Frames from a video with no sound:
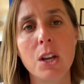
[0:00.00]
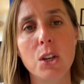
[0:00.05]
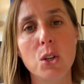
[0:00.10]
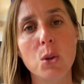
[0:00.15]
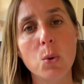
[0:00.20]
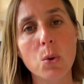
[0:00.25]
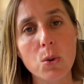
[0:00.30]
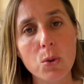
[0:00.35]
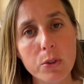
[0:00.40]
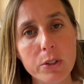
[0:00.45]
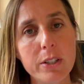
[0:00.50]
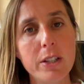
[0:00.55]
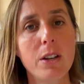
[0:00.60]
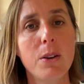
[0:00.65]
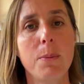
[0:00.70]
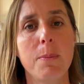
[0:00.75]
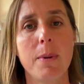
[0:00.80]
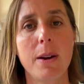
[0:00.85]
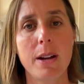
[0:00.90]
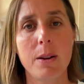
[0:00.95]
You
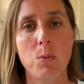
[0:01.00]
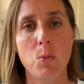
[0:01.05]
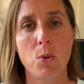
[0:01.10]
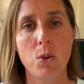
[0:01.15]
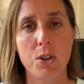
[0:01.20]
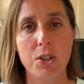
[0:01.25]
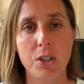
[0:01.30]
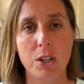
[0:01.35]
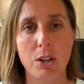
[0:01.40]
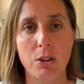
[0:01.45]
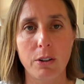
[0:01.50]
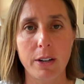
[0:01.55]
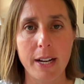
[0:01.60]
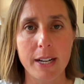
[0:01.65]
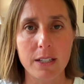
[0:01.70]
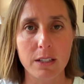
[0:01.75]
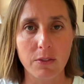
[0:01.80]
also might want to create